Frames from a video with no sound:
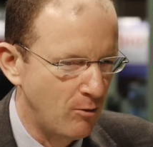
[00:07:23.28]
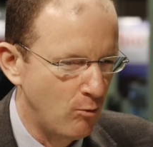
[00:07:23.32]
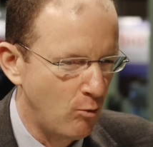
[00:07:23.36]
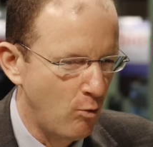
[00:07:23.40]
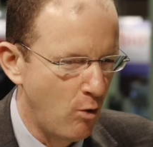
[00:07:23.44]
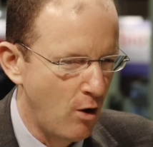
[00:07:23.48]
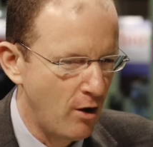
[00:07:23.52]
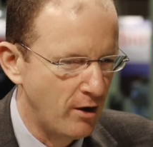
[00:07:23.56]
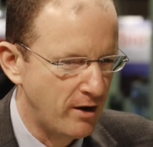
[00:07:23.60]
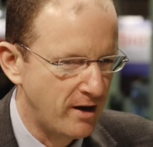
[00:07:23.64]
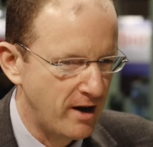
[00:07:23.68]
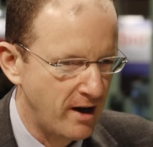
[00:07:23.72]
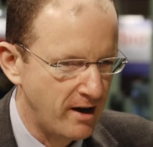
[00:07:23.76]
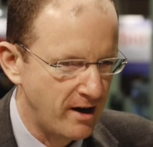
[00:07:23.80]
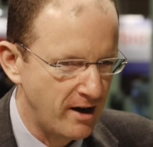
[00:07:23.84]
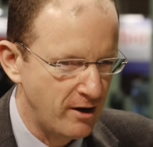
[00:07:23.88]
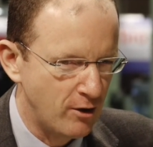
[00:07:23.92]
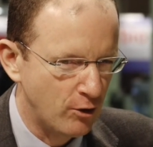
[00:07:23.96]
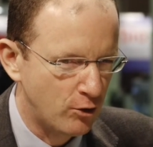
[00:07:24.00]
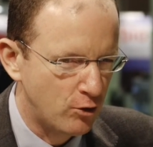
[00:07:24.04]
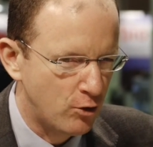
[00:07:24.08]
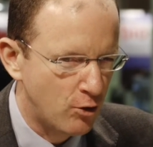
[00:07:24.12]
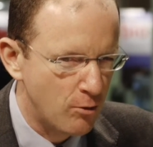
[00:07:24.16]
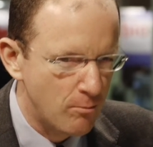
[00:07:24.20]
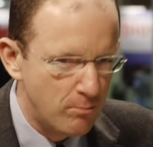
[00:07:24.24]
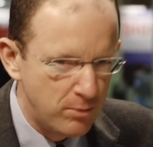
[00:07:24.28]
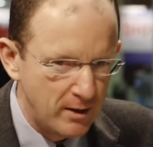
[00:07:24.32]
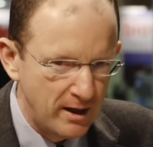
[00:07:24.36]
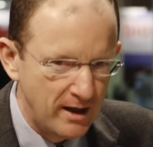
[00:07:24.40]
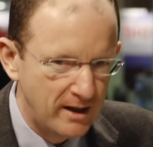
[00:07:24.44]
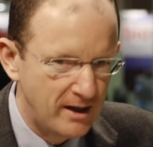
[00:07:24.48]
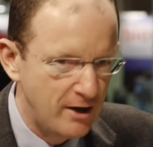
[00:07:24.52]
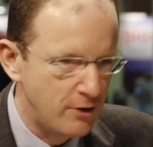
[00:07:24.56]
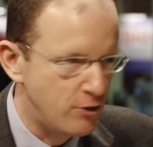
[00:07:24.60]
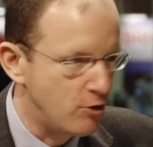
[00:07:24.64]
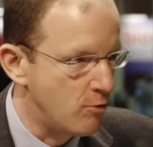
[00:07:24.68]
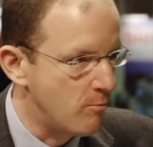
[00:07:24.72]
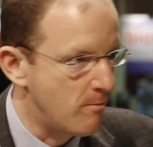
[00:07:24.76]
working in a
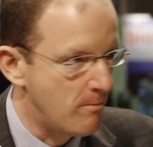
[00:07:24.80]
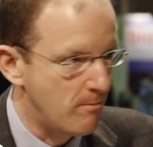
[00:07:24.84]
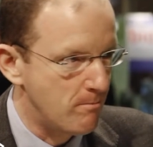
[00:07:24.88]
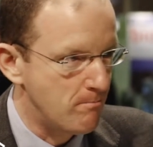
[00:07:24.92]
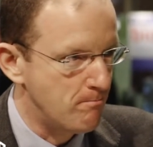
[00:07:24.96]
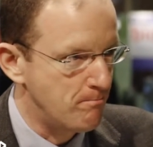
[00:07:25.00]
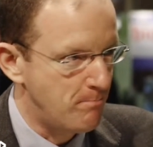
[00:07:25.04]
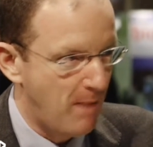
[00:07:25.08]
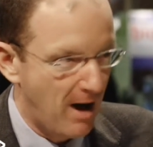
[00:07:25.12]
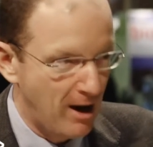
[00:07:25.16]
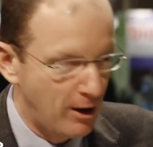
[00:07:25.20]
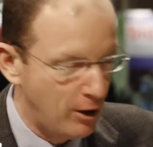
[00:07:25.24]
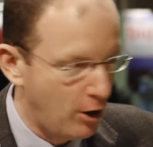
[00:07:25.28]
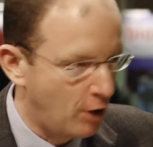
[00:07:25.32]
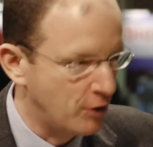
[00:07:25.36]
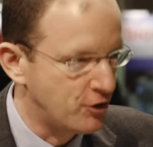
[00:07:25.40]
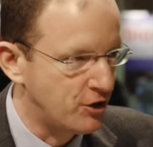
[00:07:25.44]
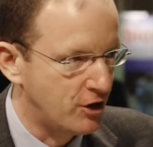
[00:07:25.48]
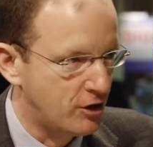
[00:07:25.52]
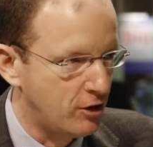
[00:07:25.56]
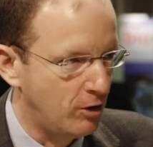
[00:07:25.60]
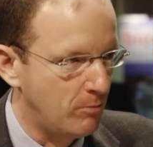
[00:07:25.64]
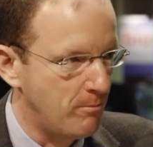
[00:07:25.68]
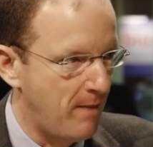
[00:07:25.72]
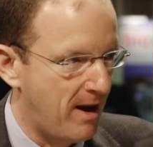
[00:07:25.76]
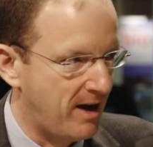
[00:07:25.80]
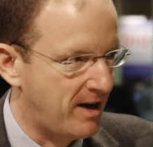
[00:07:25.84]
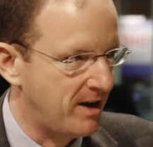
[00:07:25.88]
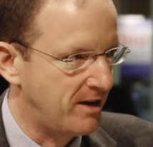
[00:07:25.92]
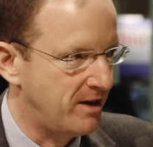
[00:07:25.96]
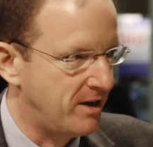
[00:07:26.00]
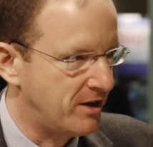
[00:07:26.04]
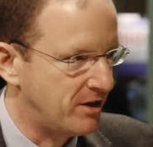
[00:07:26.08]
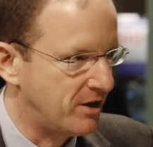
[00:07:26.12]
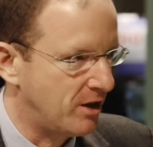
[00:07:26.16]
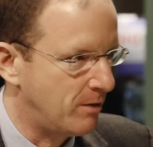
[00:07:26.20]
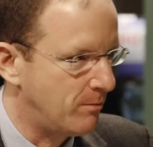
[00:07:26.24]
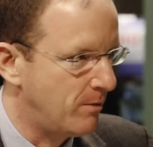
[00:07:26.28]
completely new biological
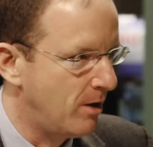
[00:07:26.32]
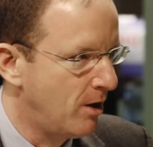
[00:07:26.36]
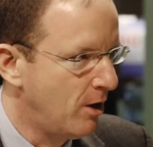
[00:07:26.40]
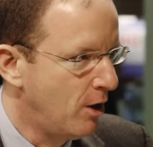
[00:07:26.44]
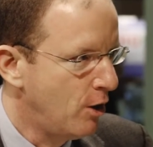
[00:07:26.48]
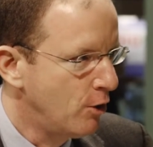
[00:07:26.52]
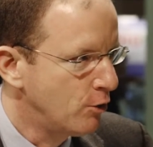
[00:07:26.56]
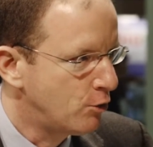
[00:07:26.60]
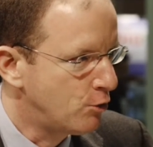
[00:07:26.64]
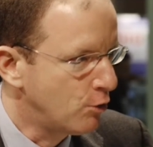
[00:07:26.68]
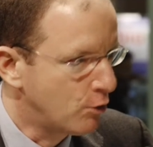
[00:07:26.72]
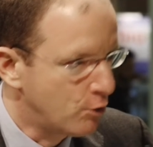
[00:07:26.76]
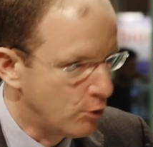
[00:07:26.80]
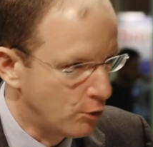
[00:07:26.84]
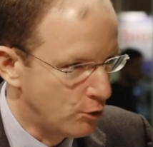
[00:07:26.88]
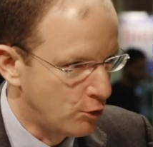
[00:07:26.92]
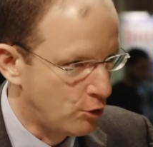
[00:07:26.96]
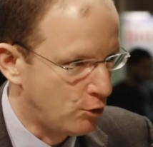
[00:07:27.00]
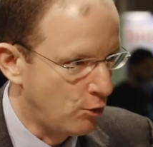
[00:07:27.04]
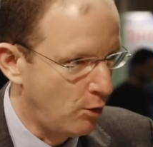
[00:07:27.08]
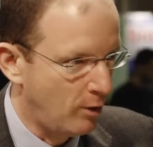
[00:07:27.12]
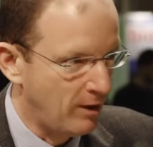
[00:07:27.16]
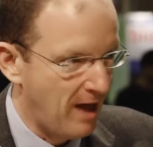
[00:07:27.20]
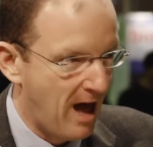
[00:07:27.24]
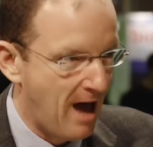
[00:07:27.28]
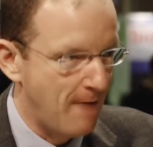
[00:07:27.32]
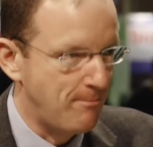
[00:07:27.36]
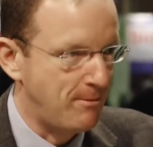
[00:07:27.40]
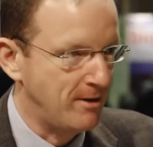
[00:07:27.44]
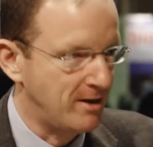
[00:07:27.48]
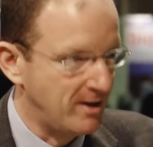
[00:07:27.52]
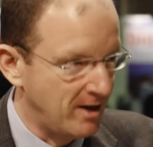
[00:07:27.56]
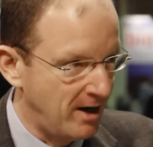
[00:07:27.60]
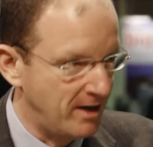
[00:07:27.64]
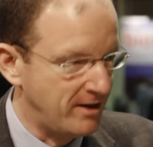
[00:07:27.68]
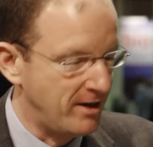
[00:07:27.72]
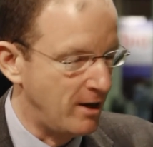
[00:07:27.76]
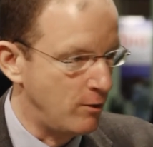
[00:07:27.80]
mechanism to control
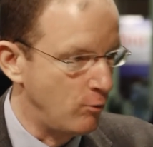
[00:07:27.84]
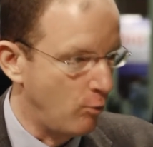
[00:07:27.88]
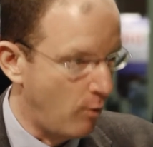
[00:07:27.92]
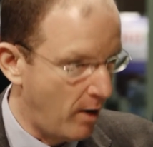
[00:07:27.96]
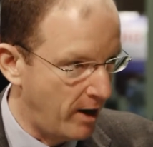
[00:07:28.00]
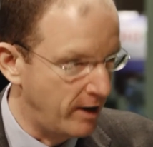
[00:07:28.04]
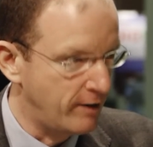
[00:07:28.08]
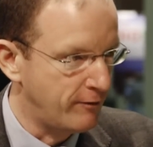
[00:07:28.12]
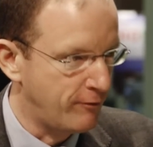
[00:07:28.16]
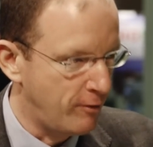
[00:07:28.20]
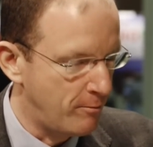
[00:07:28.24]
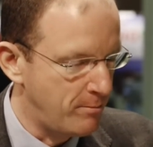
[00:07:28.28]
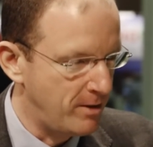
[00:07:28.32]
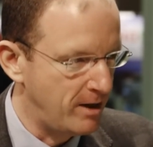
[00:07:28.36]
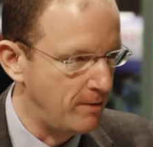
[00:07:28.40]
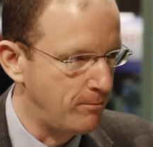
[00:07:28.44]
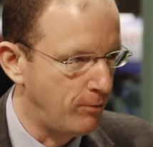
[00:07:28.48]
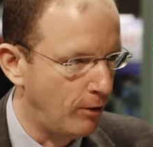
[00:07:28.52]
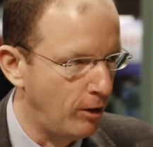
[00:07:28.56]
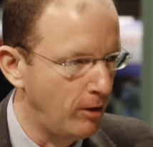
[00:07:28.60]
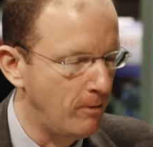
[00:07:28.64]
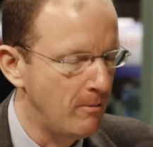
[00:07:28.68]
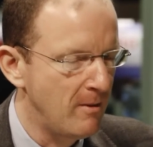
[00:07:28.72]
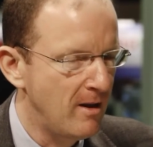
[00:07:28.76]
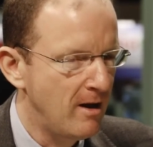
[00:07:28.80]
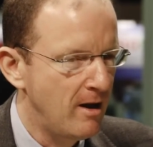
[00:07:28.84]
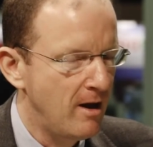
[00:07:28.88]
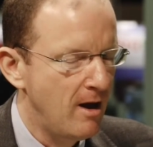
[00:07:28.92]
appetite and weight for people.